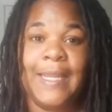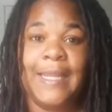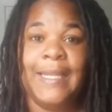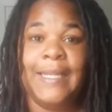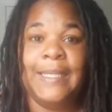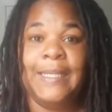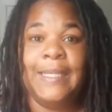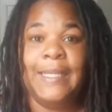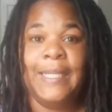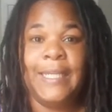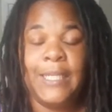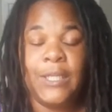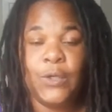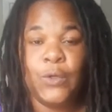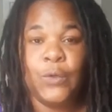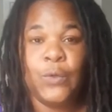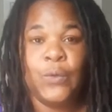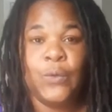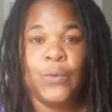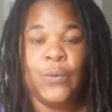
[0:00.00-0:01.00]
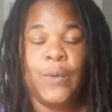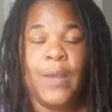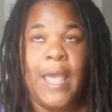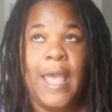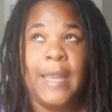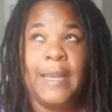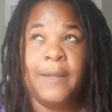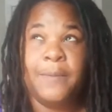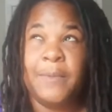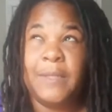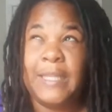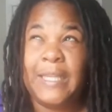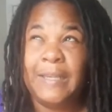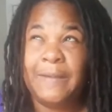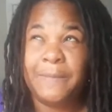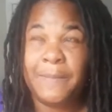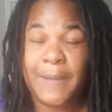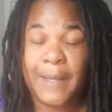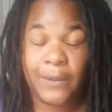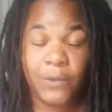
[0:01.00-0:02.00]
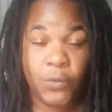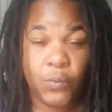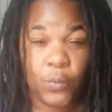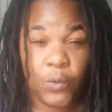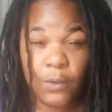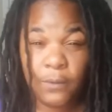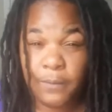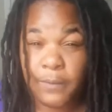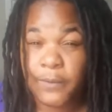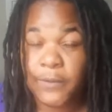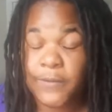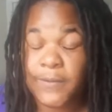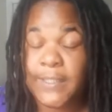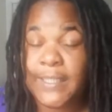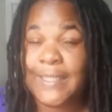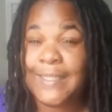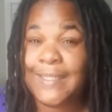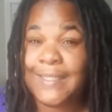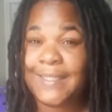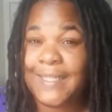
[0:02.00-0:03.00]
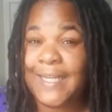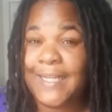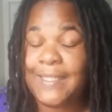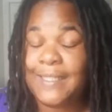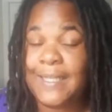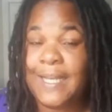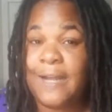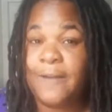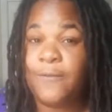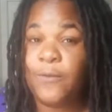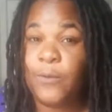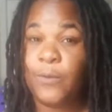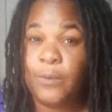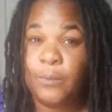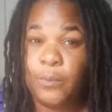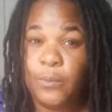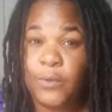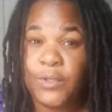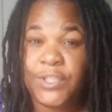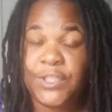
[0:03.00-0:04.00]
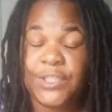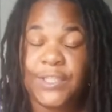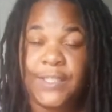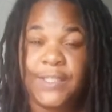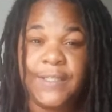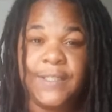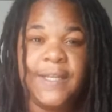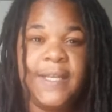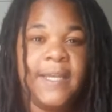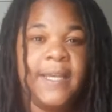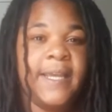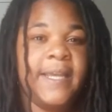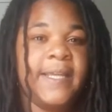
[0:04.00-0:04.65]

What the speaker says: illegal in, I believe, about 12 or 13 states now for abortion.